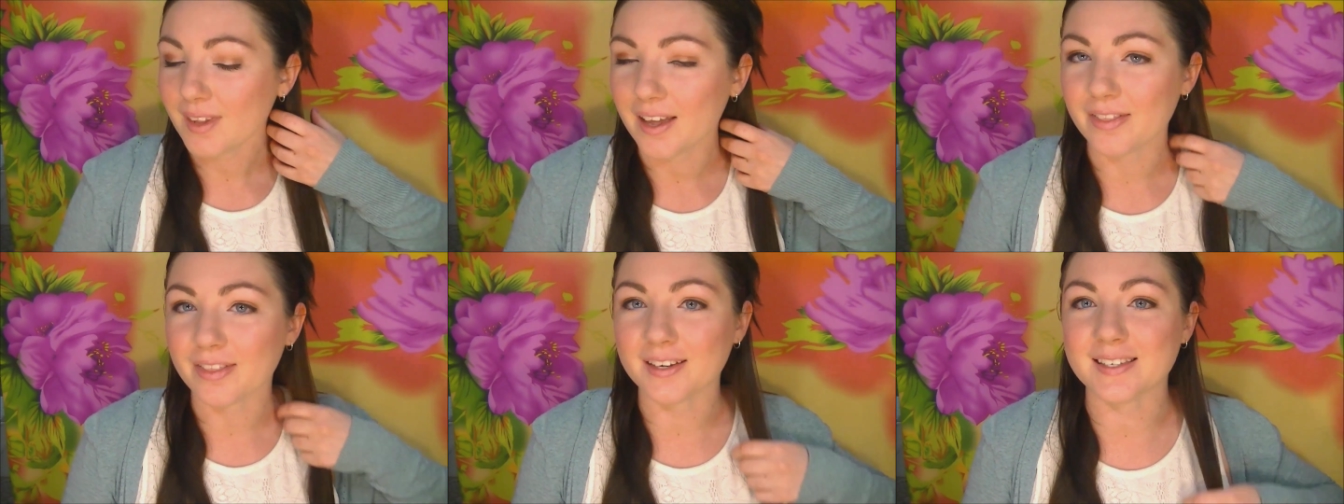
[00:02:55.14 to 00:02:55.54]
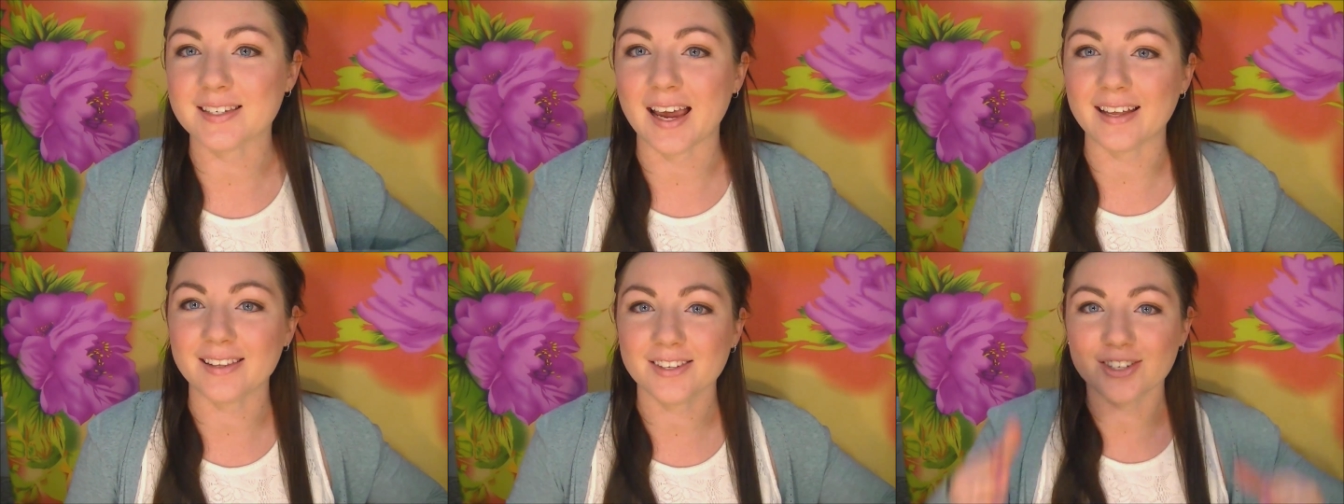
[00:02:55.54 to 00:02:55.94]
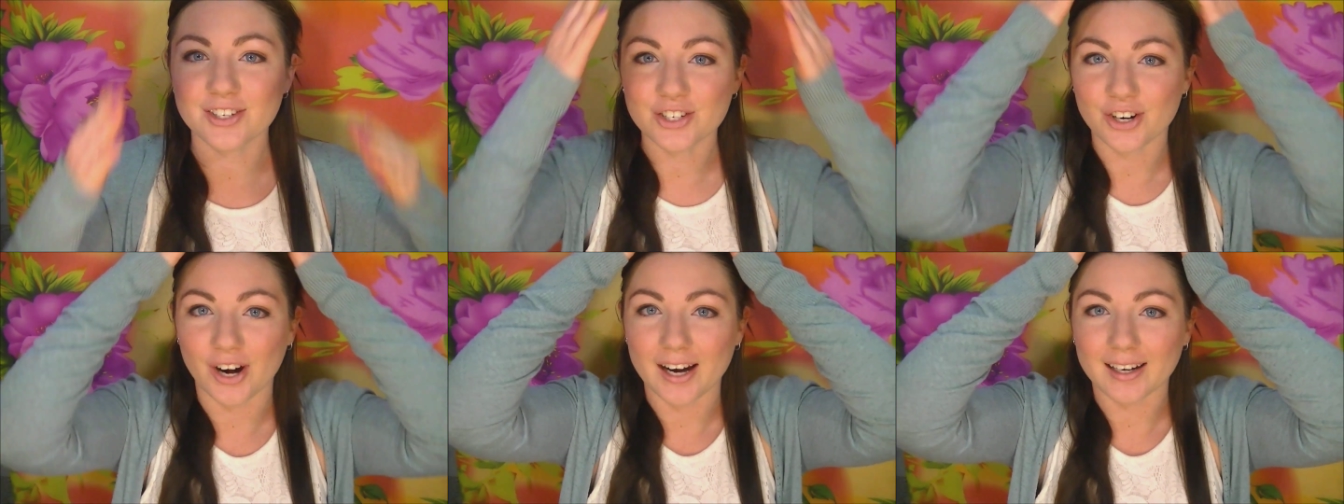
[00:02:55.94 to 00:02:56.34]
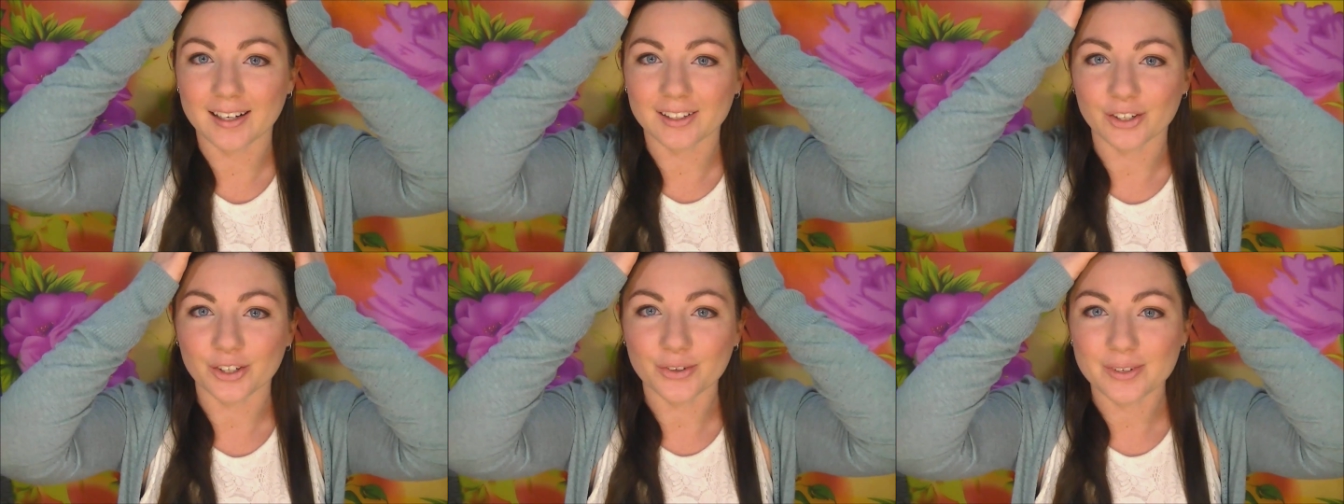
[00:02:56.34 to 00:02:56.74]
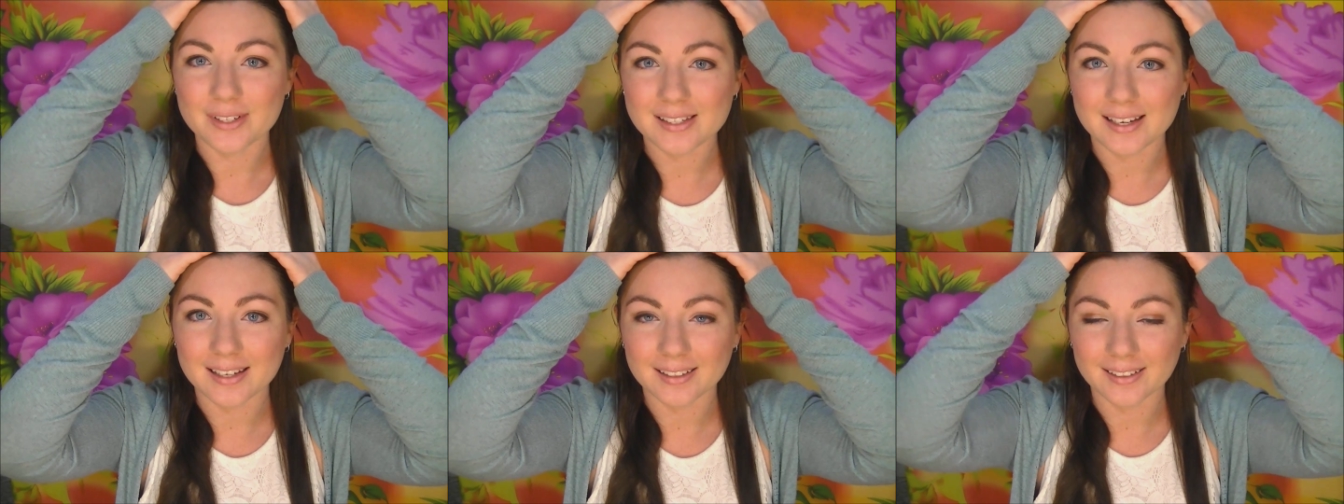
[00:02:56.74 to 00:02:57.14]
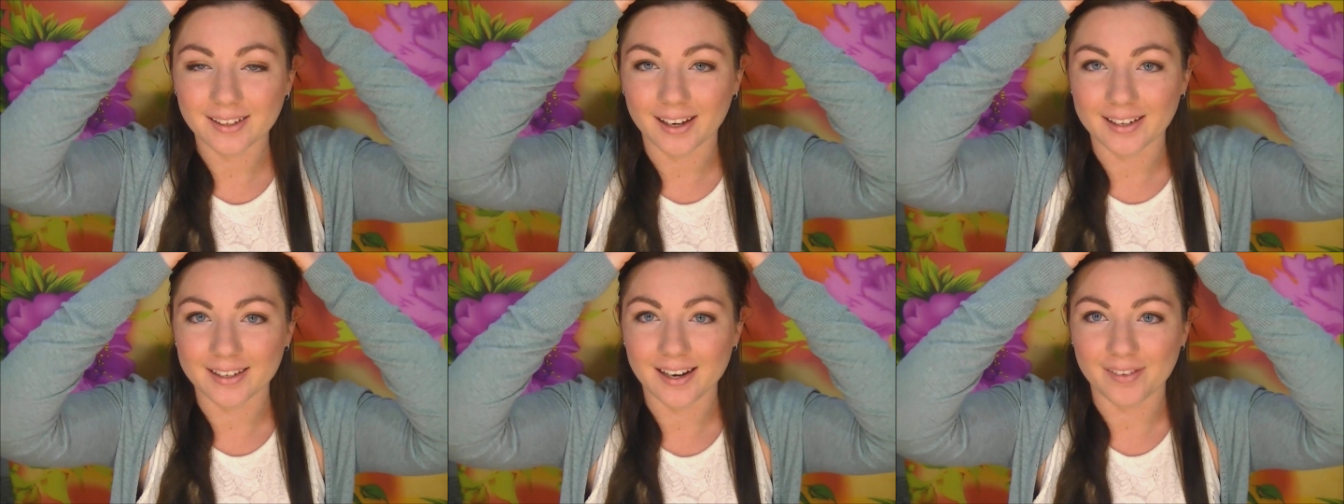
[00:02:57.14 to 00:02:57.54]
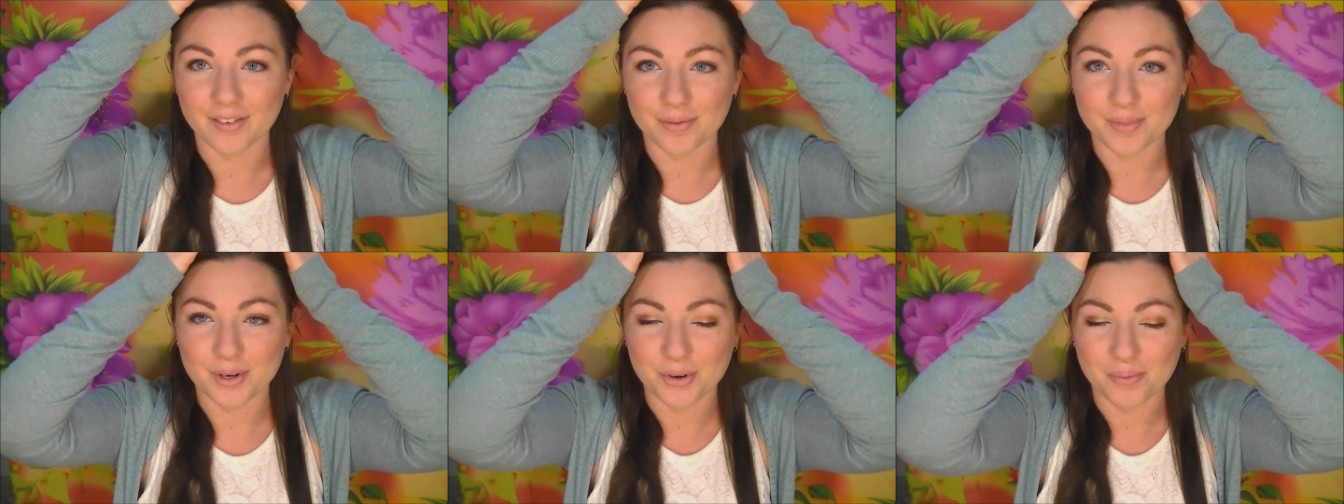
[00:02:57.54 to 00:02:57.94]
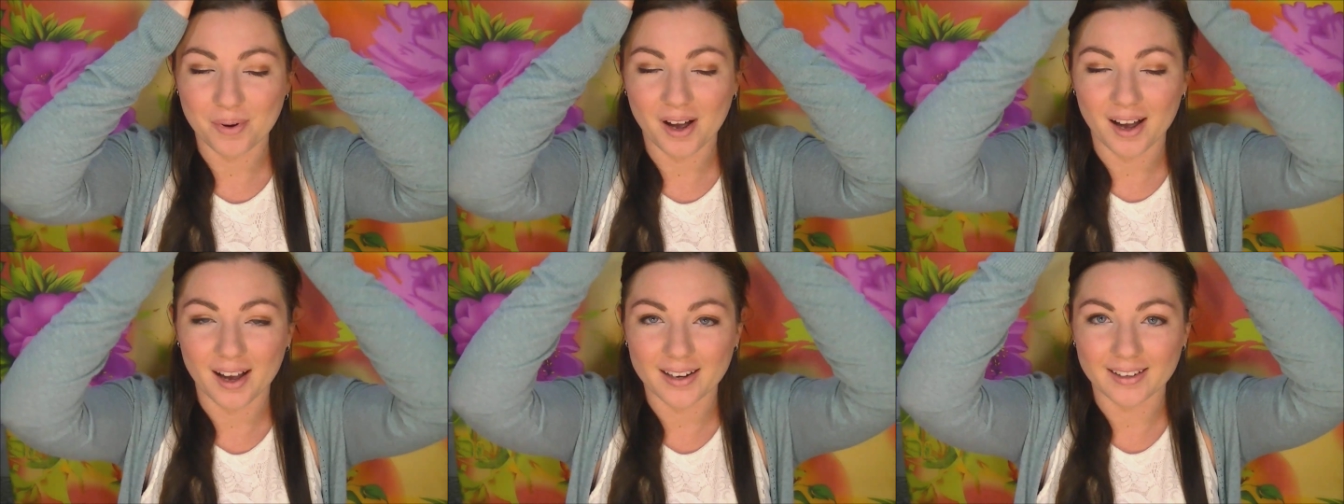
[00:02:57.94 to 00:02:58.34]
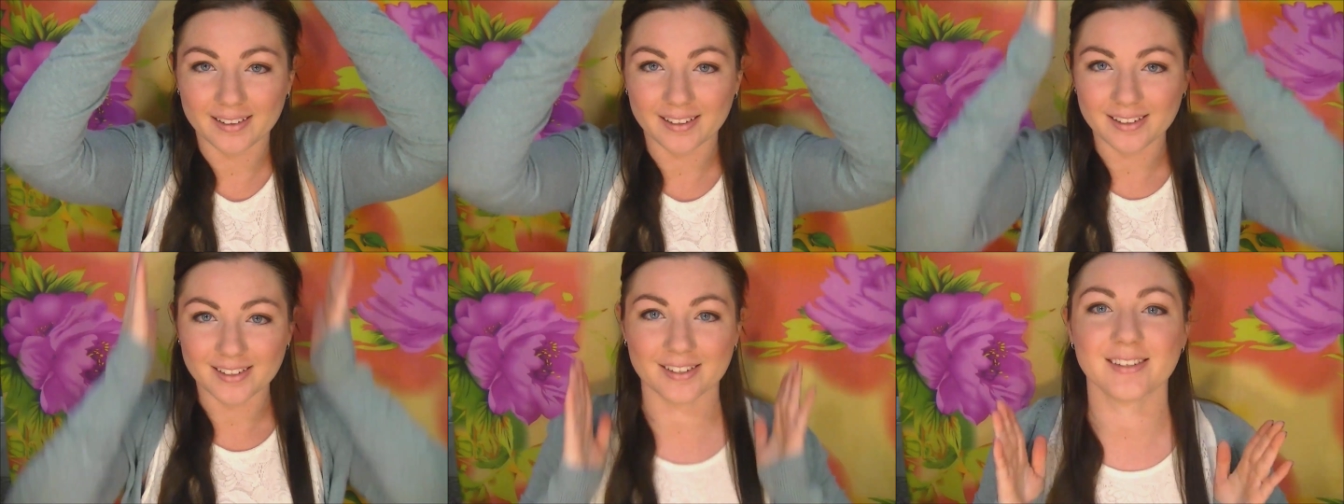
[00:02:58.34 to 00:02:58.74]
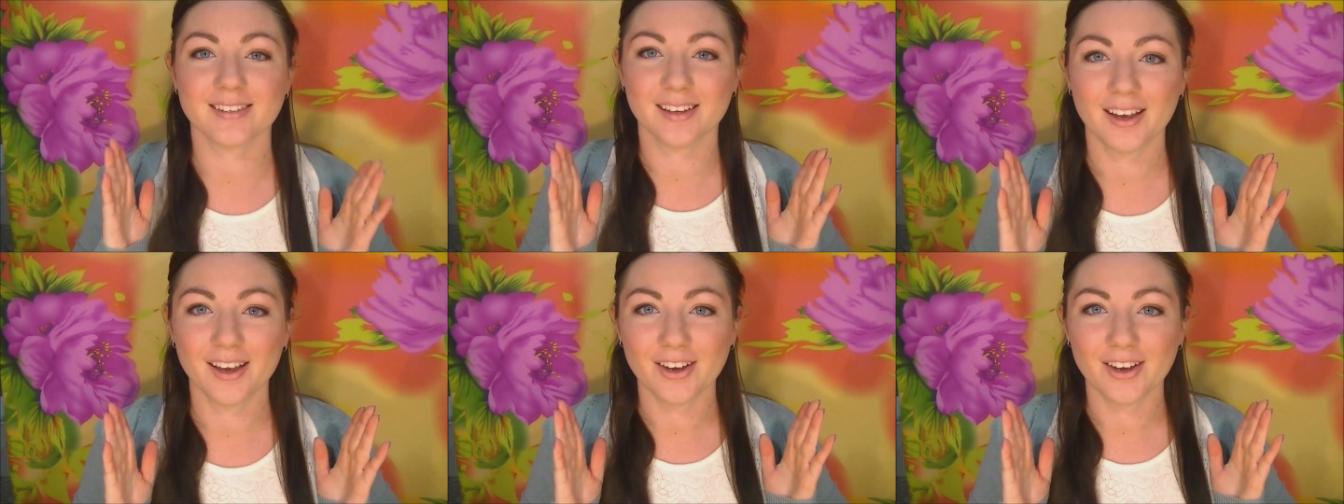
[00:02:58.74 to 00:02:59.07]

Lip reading: The dead straight look was in, like you'd have a middle part and then just